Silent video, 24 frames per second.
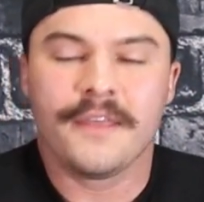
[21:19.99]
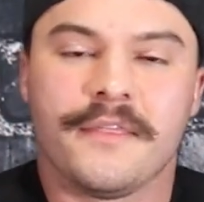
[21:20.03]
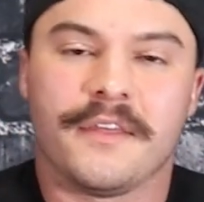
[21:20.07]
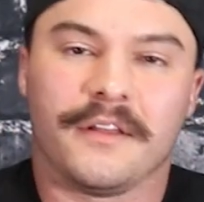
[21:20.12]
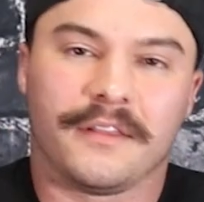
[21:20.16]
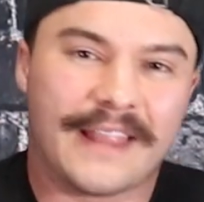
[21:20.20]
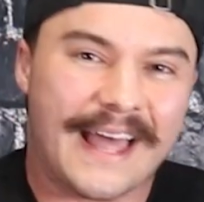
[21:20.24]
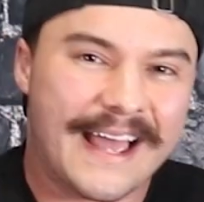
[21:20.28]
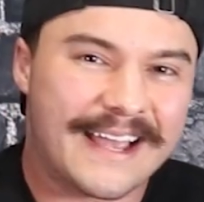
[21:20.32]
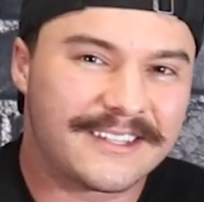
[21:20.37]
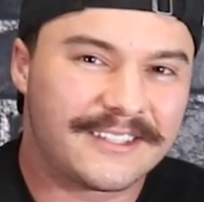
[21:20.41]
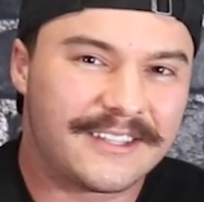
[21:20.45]
The
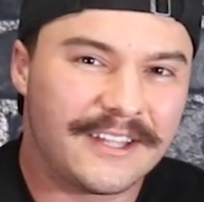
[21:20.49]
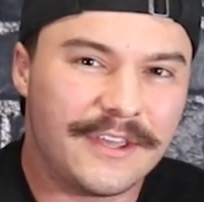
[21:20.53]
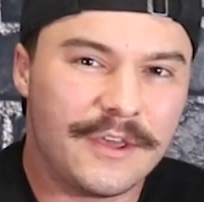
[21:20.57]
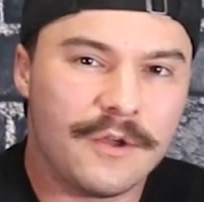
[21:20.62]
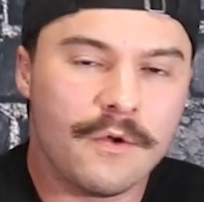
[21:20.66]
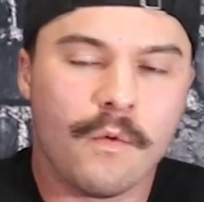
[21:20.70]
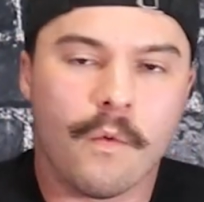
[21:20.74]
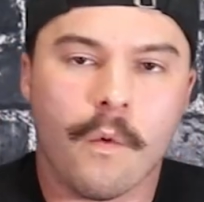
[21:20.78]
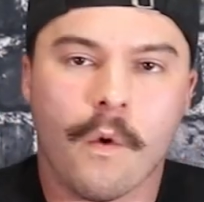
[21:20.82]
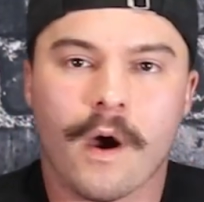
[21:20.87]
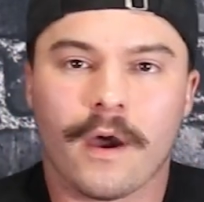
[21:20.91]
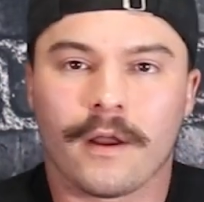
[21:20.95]
last thing
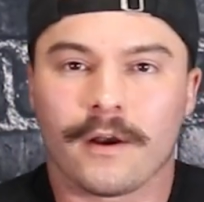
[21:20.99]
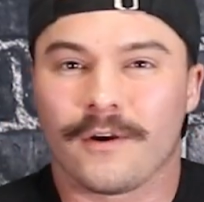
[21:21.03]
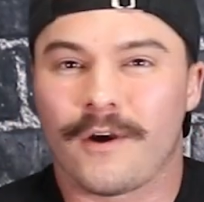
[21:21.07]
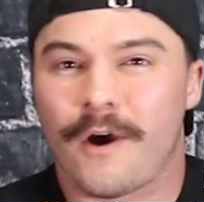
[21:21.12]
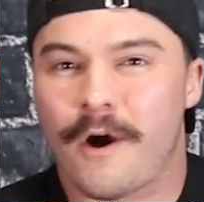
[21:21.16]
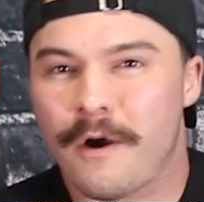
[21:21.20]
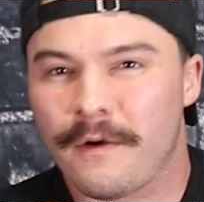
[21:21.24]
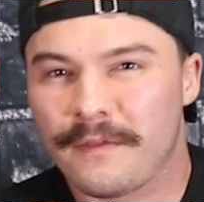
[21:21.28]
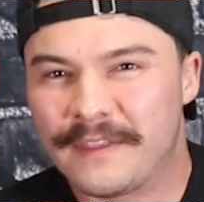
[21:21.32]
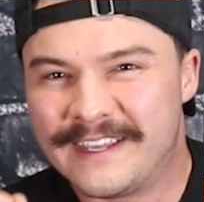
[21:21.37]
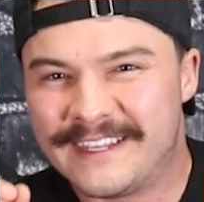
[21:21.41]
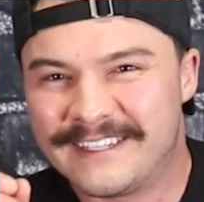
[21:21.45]
you want are
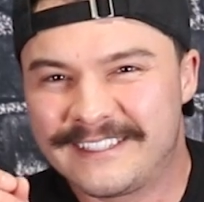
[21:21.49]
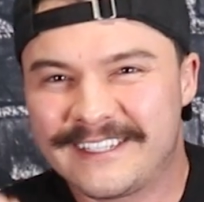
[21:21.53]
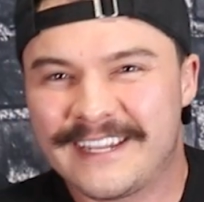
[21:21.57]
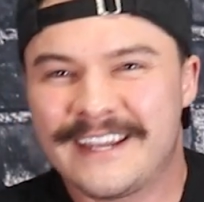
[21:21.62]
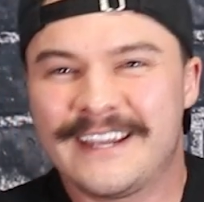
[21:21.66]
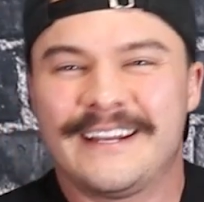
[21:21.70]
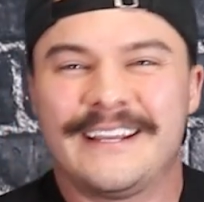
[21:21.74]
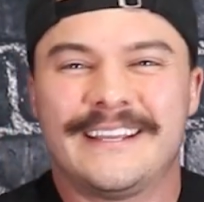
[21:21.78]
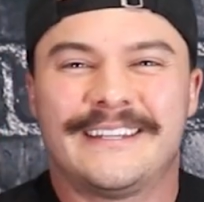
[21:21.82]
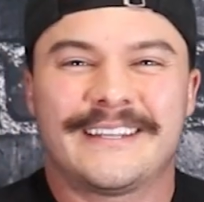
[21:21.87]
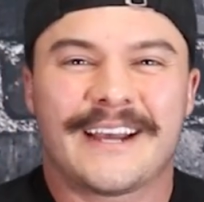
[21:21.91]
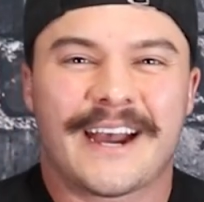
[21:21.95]
all these
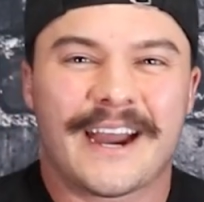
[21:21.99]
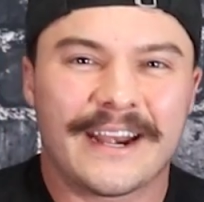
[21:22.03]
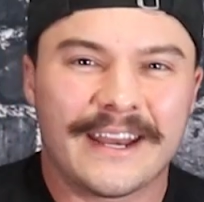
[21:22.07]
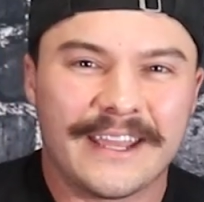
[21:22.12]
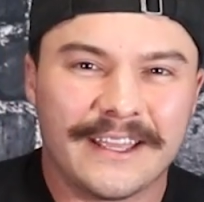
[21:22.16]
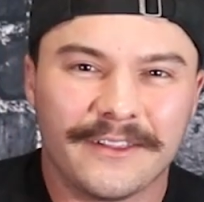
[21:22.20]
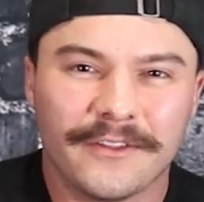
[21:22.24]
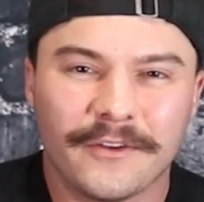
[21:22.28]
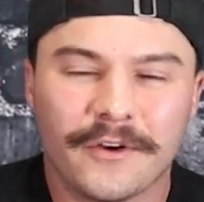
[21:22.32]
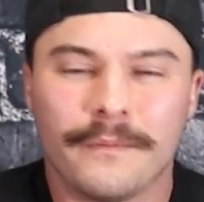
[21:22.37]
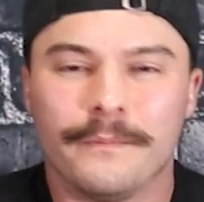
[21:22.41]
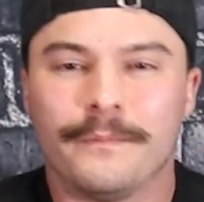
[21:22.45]
teeny
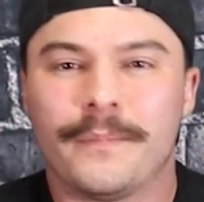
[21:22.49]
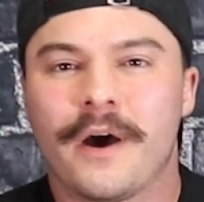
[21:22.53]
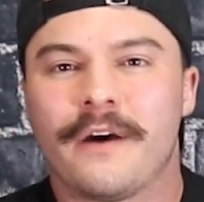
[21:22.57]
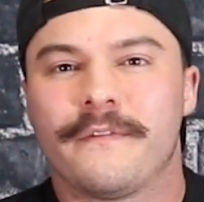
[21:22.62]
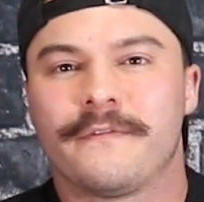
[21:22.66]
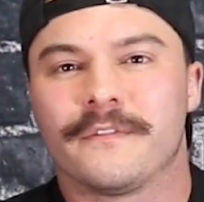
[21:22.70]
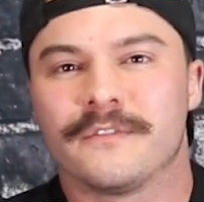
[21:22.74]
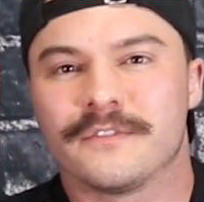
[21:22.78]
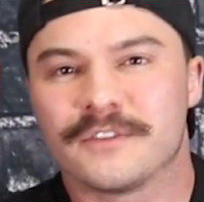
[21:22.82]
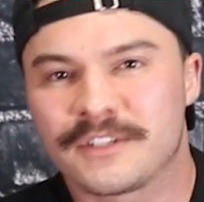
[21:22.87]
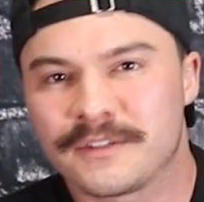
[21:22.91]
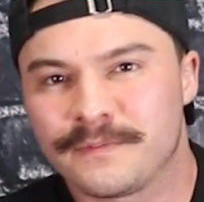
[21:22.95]
tiny little
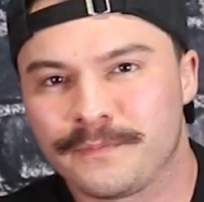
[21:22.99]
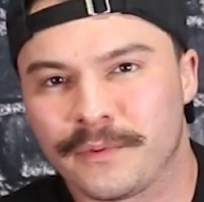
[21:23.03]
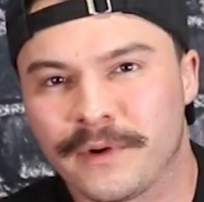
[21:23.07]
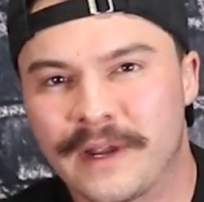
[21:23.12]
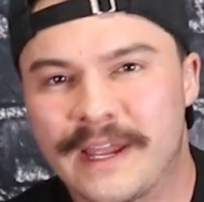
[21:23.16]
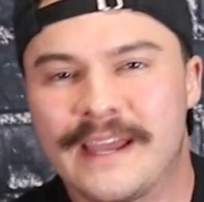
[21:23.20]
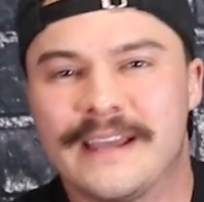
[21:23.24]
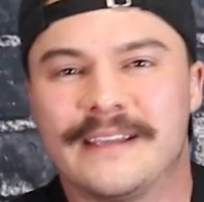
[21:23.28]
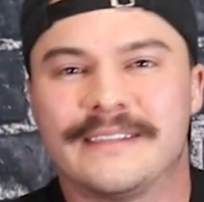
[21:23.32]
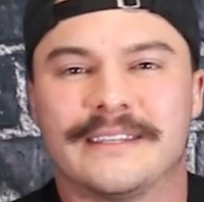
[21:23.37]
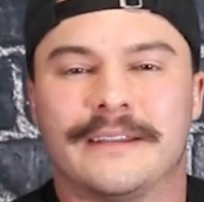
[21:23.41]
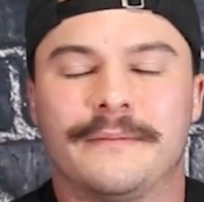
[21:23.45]
buffers,
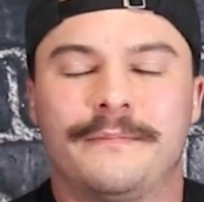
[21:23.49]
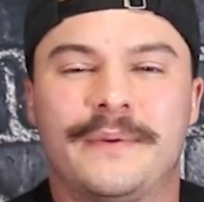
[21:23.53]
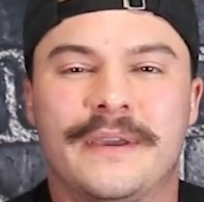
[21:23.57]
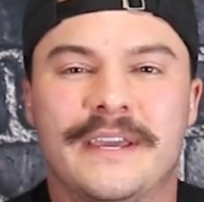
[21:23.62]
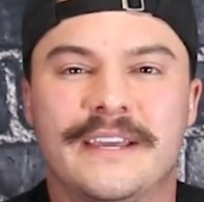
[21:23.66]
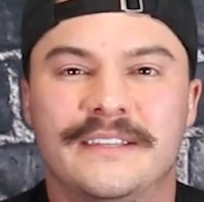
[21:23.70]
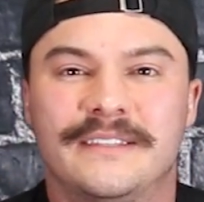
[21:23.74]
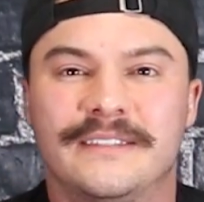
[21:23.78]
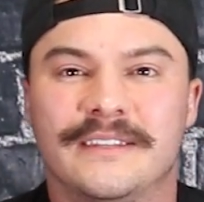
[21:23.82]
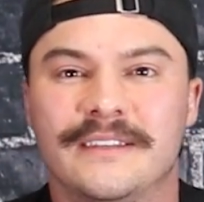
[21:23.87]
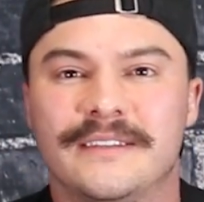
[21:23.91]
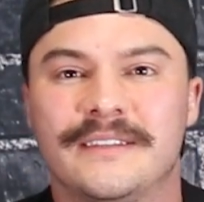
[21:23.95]
springs, and
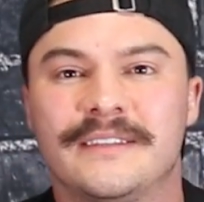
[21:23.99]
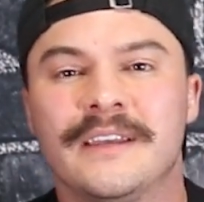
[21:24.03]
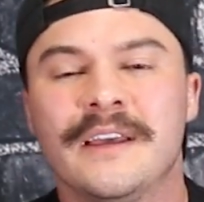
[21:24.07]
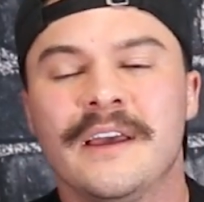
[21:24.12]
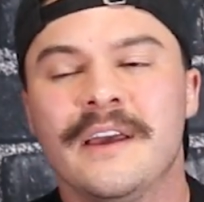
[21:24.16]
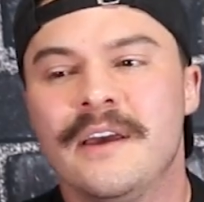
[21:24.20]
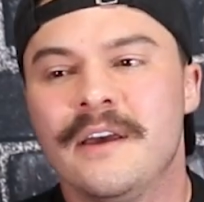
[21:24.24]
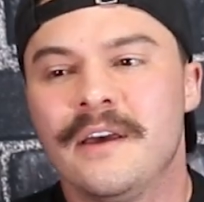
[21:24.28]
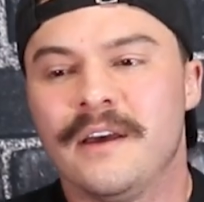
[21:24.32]
pieces